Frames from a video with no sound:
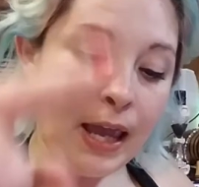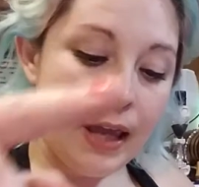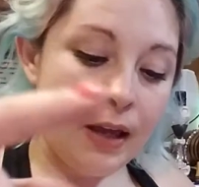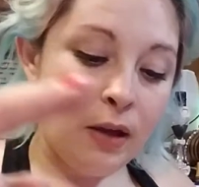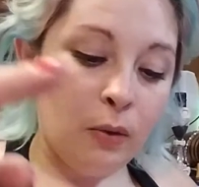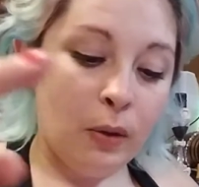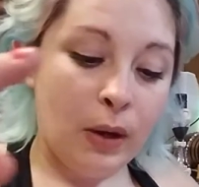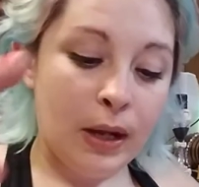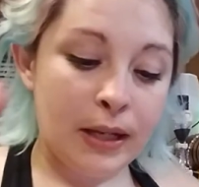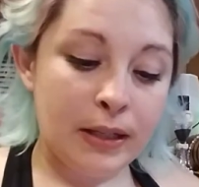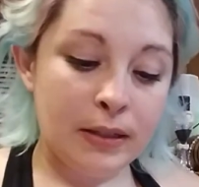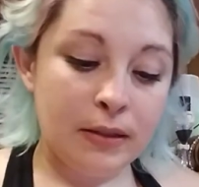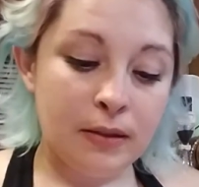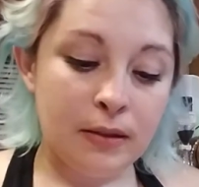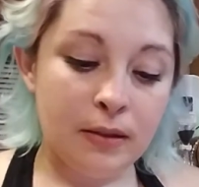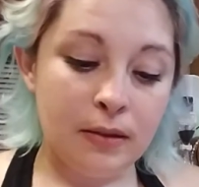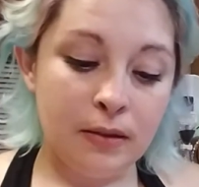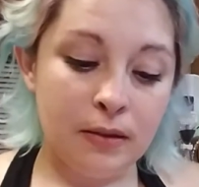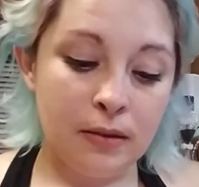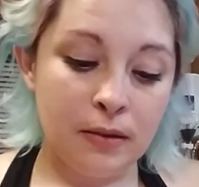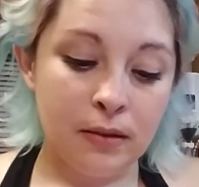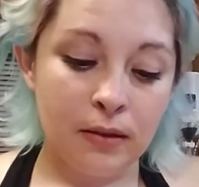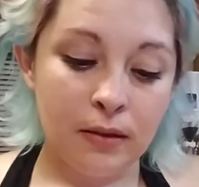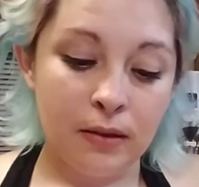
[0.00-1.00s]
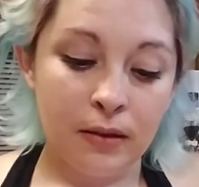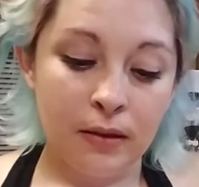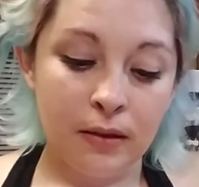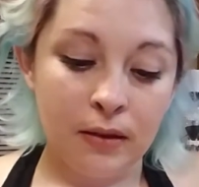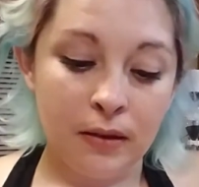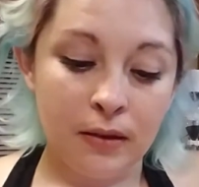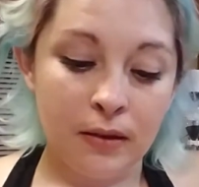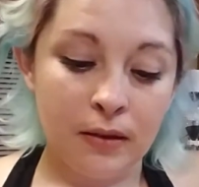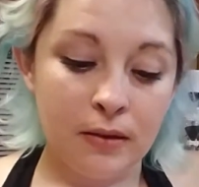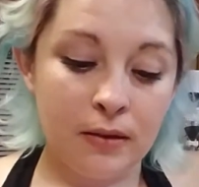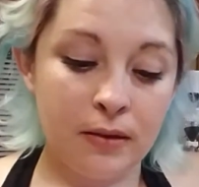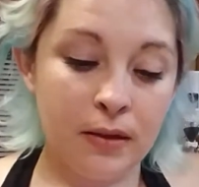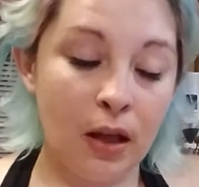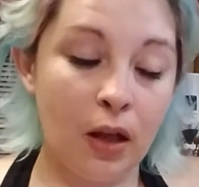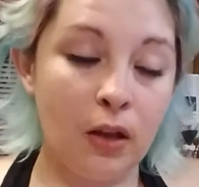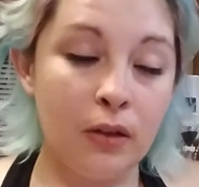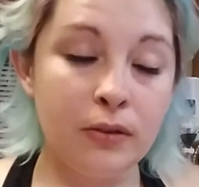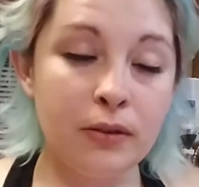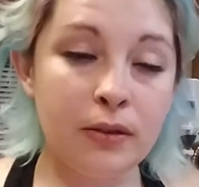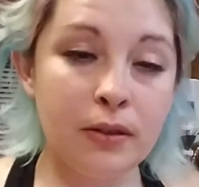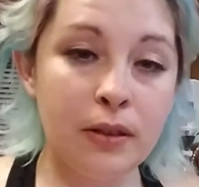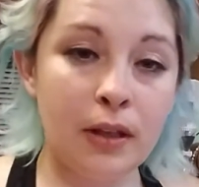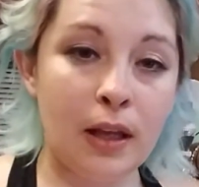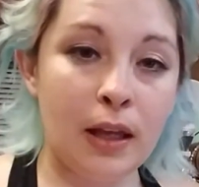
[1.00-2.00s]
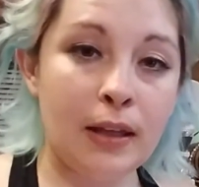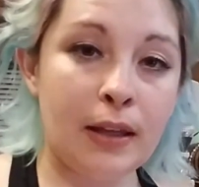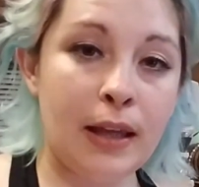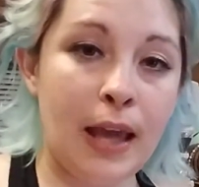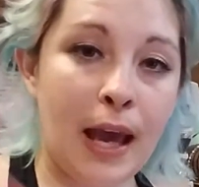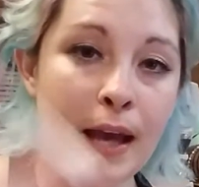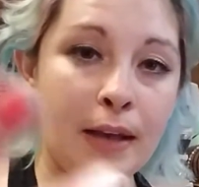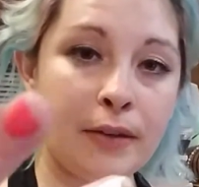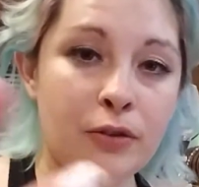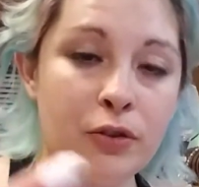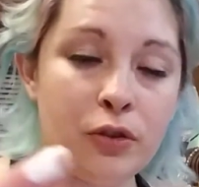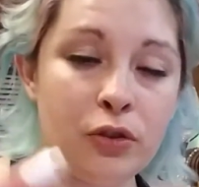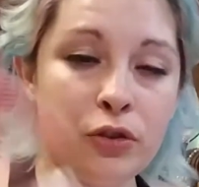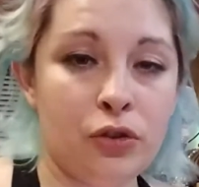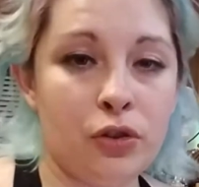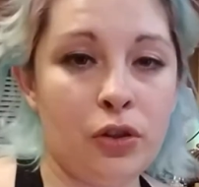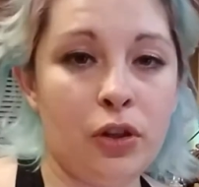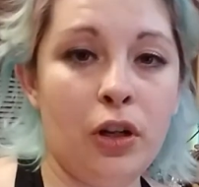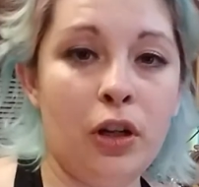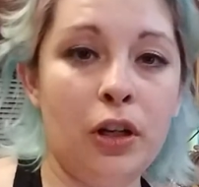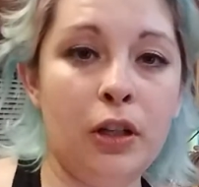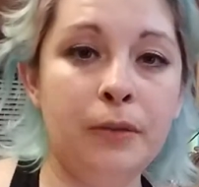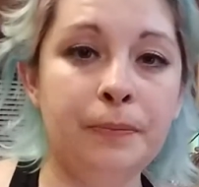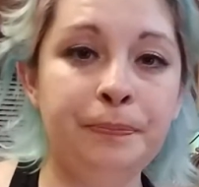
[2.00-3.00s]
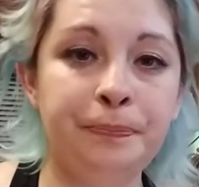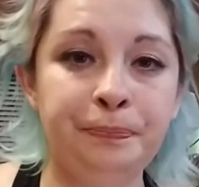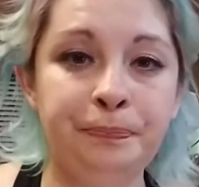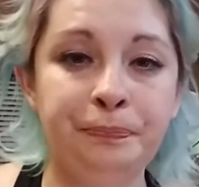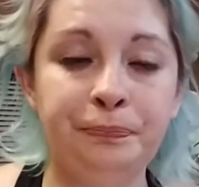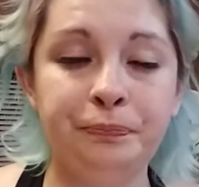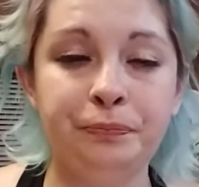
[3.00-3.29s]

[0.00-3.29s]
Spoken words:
egg whites, salt, and castor sugar.